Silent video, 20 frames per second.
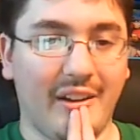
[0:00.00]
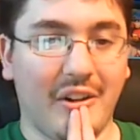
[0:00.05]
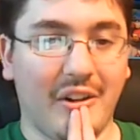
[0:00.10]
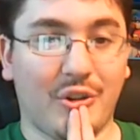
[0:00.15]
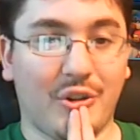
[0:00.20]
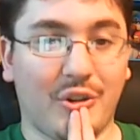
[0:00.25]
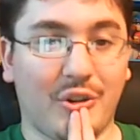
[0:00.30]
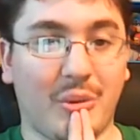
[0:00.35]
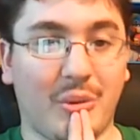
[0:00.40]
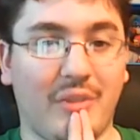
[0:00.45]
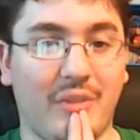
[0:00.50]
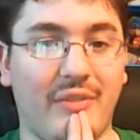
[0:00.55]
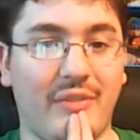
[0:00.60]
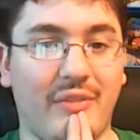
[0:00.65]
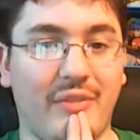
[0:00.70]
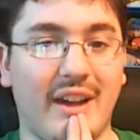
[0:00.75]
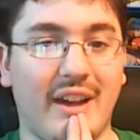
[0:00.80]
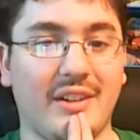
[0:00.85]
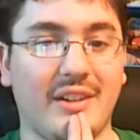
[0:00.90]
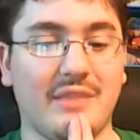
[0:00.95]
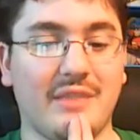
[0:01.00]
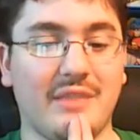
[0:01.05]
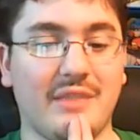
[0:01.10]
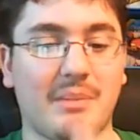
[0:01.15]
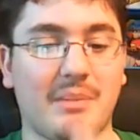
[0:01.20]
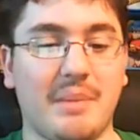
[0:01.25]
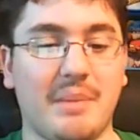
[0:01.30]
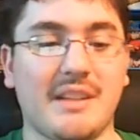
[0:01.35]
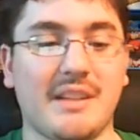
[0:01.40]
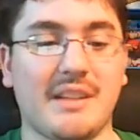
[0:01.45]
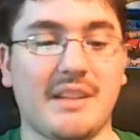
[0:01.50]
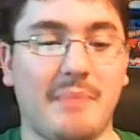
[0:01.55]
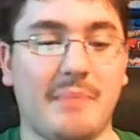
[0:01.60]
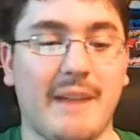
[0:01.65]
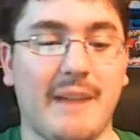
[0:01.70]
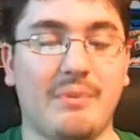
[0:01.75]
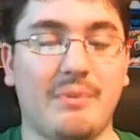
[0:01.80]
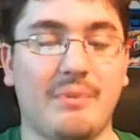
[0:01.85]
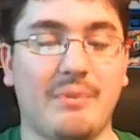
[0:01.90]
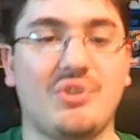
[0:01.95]
someone found, it was a piece of
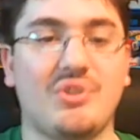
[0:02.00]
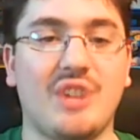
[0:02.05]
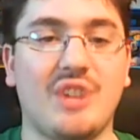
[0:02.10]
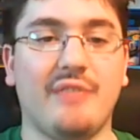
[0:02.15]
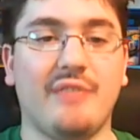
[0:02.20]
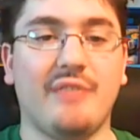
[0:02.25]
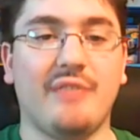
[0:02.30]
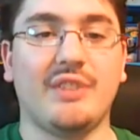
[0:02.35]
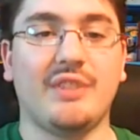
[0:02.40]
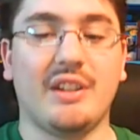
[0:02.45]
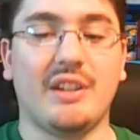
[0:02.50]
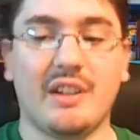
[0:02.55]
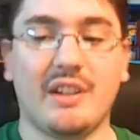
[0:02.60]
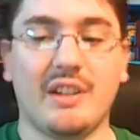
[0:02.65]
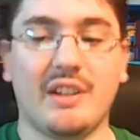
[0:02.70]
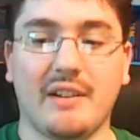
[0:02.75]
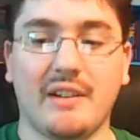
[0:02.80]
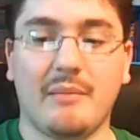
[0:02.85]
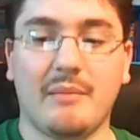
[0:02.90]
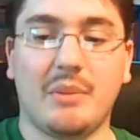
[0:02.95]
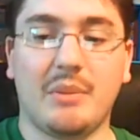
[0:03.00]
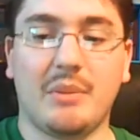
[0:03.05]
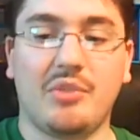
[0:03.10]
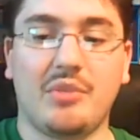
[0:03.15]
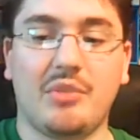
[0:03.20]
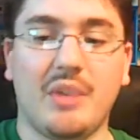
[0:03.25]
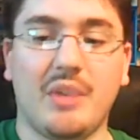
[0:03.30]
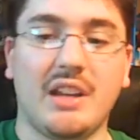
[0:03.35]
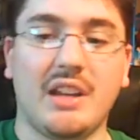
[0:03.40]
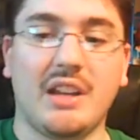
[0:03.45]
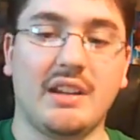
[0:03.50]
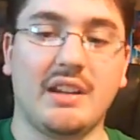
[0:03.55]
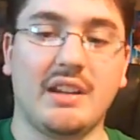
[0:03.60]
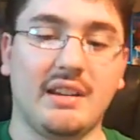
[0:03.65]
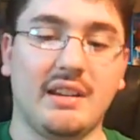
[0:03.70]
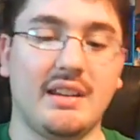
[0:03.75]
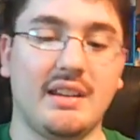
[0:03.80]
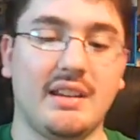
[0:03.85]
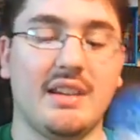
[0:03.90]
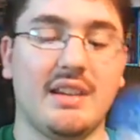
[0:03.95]
paper shoved between
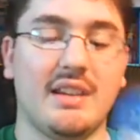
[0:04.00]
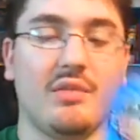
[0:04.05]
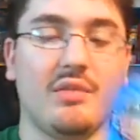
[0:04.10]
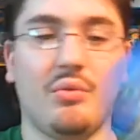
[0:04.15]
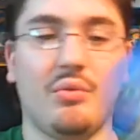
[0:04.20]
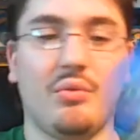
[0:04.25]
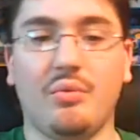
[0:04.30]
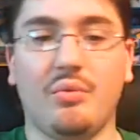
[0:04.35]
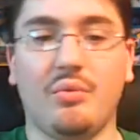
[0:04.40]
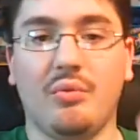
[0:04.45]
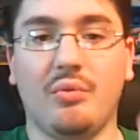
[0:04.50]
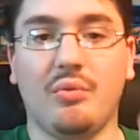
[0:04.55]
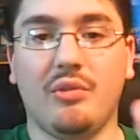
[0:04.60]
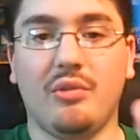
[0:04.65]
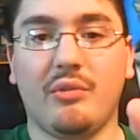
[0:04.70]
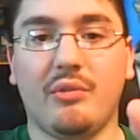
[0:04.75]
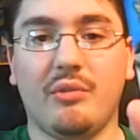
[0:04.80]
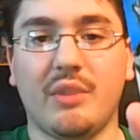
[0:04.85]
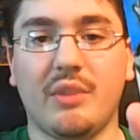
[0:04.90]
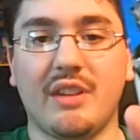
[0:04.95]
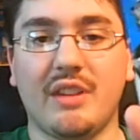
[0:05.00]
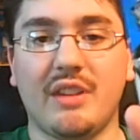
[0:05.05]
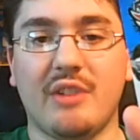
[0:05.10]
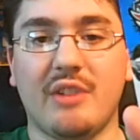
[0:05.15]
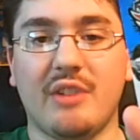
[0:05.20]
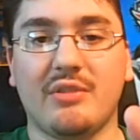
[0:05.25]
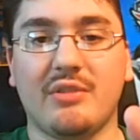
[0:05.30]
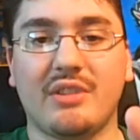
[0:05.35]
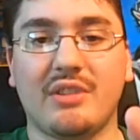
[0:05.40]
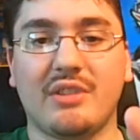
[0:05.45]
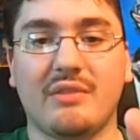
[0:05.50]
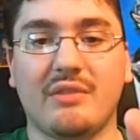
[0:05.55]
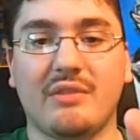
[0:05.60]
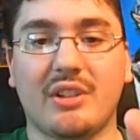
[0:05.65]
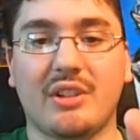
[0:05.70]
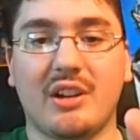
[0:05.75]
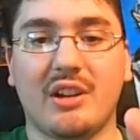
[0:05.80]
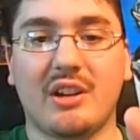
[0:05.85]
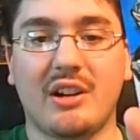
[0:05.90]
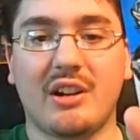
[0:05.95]
the windows of
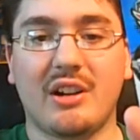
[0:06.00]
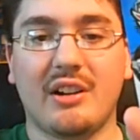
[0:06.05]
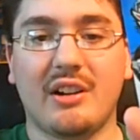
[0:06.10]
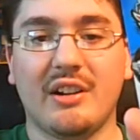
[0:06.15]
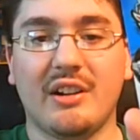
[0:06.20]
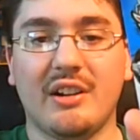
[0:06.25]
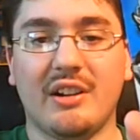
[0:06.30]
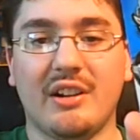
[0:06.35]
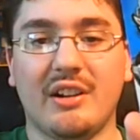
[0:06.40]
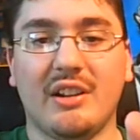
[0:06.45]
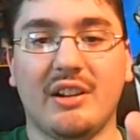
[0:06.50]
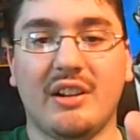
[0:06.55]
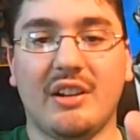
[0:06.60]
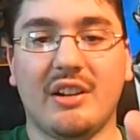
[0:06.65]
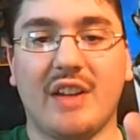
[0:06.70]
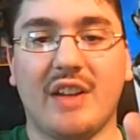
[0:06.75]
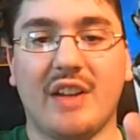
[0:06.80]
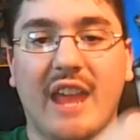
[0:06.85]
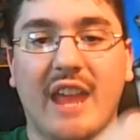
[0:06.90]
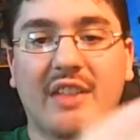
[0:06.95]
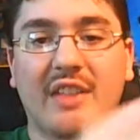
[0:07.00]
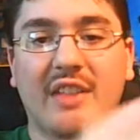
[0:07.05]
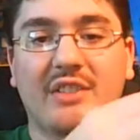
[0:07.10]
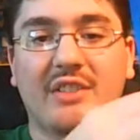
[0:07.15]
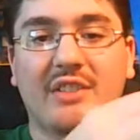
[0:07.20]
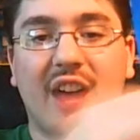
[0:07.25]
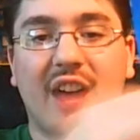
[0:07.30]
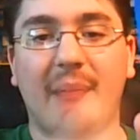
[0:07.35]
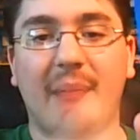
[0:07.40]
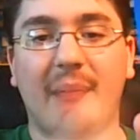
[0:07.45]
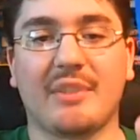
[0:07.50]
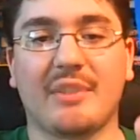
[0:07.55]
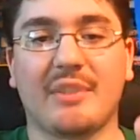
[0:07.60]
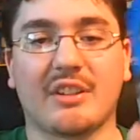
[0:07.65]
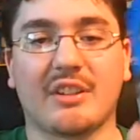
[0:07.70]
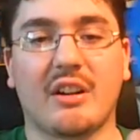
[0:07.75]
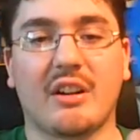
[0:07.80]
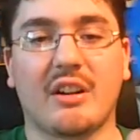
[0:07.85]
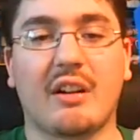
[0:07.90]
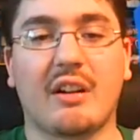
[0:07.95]
the car and the top of the
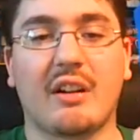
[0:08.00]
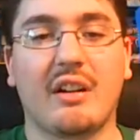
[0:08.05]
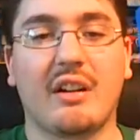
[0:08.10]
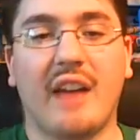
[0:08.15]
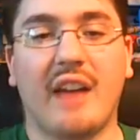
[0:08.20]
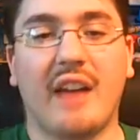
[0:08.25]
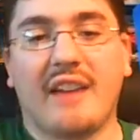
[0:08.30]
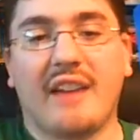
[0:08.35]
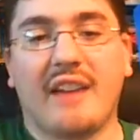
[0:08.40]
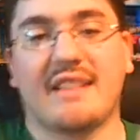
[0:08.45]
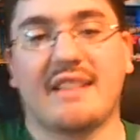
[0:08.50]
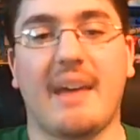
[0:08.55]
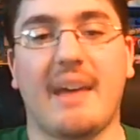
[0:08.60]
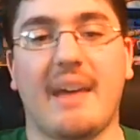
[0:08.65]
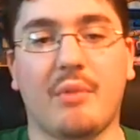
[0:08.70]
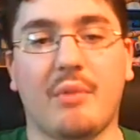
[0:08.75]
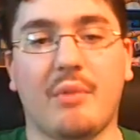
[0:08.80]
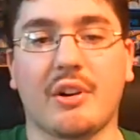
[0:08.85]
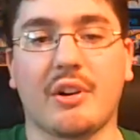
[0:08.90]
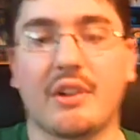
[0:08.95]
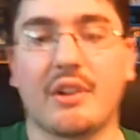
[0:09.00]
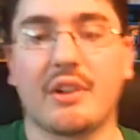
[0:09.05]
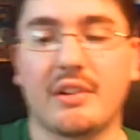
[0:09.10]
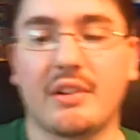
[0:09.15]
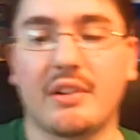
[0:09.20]
car. How does that work?